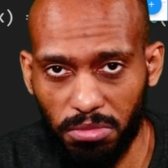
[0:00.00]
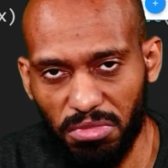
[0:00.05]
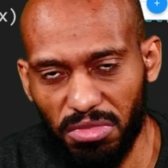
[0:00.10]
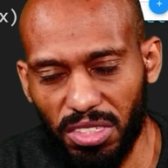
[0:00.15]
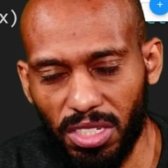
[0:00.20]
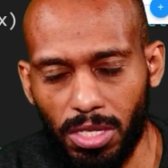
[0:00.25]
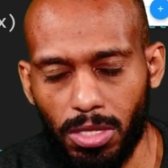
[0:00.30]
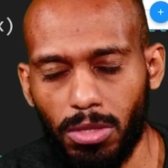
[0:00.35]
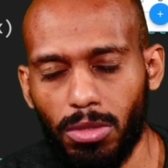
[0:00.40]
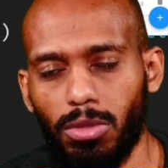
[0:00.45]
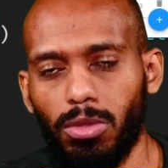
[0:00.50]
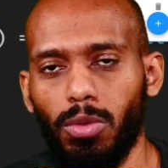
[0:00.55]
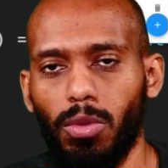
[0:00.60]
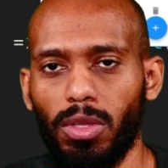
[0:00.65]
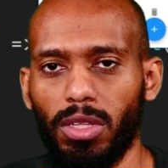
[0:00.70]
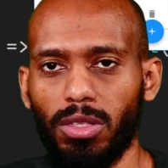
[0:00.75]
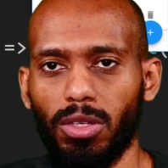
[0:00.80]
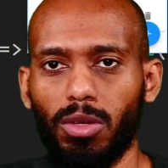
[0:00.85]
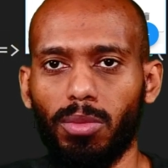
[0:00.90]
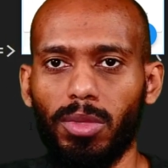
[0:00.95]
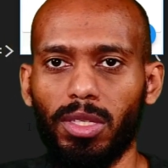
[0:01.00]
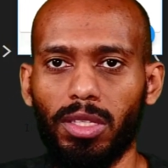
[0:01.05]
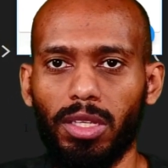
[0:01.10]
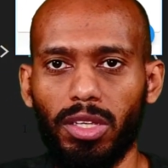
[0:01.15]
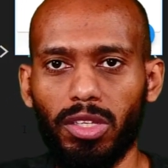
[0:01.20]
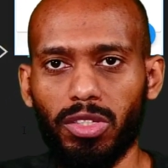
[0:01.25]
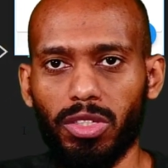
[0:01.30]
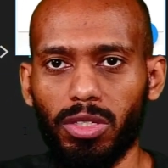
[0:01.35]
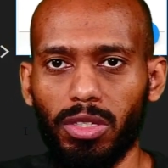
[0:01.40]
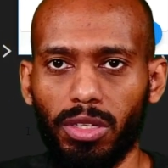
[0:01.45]
just do the
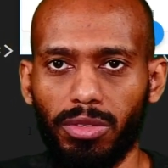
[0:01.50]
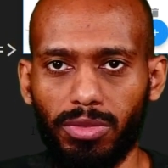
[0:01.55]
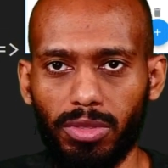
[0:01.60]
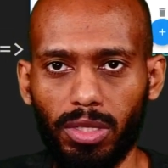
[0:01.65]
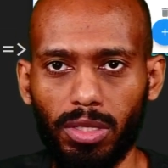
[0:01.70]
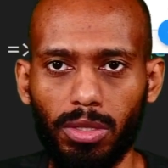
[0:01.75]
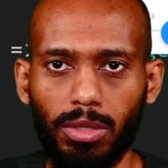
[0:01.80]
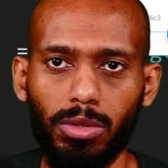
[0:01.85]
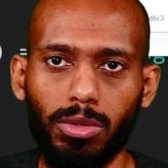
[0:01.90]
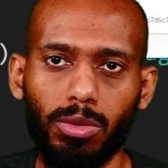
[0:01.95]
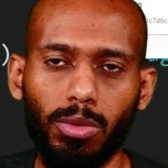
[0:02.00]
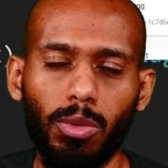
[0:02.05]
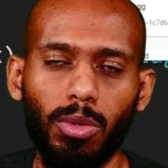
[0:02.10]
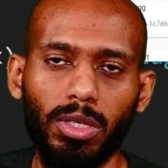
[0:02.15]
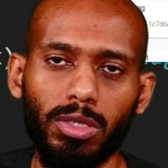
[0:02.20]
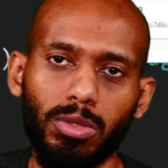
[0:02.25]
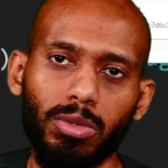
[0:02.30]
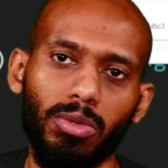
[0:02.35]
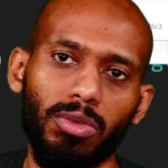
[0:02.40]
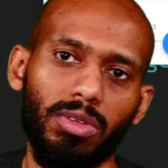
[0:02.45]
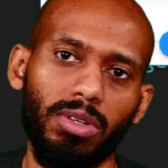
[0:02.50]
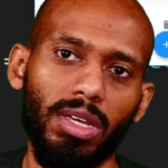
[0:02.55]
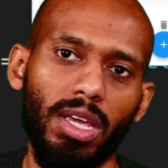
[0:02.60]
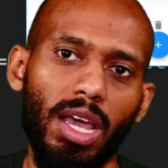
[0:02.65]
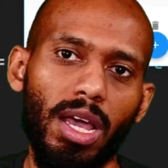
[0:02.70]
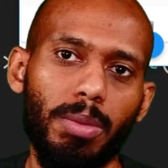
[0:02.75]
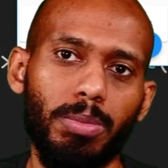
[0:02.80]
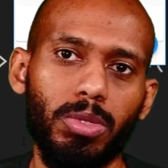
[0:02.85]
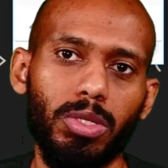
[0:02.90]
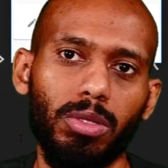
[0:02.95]
documentation. After you do 1, 2, 3
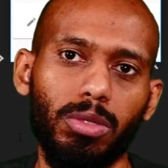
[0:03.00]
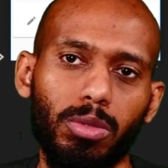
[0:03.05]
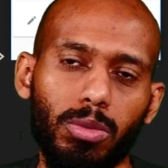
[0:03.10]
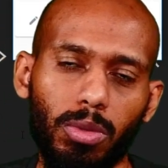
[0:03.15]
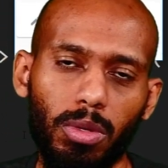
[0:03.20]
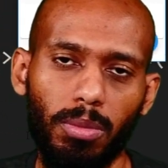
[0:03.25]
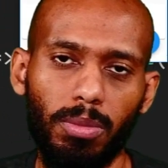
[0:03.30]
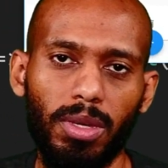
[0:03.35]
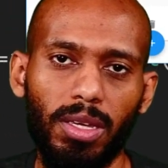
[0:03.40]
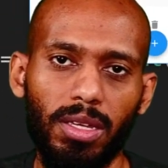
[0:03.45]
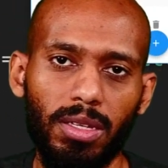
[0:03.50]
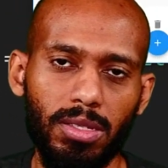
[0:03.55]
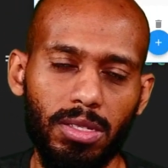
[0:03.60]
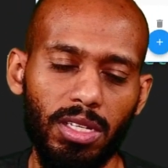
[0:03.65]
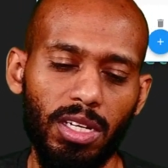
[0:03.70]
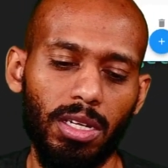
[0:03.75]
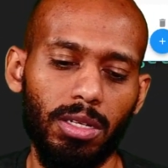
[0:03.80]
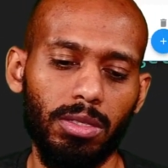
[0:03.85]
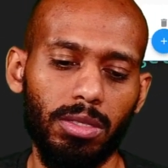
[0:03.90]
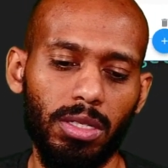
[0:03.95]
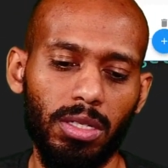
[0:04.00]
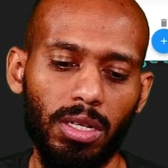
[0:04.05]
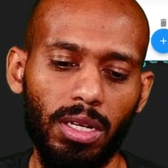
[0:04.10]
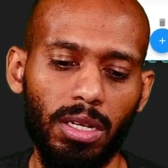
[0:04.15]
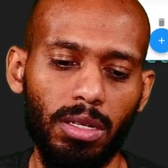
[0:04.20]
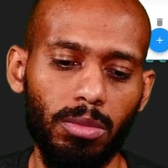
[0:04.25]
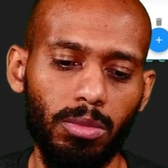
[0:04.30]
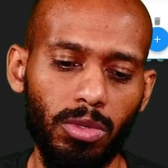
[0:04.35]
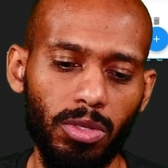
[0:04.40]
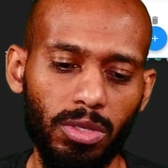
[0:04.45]
apps, it will be easier and
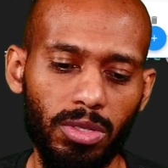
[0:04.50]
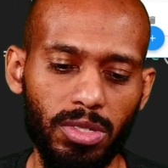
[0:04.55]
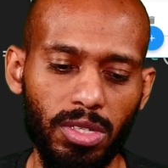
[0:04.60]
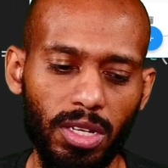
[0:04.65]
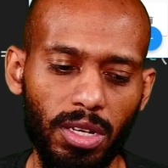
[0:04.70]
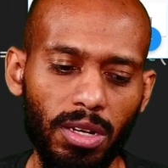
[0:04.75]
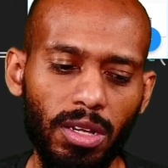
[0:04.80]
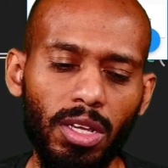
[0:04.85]
more easier.